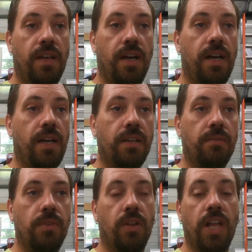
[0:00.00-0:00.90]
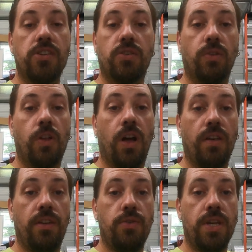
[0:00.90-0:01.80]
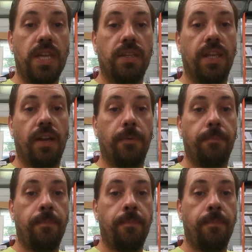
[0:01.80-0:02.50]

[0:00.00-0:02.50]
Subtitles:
electrical continuity in there.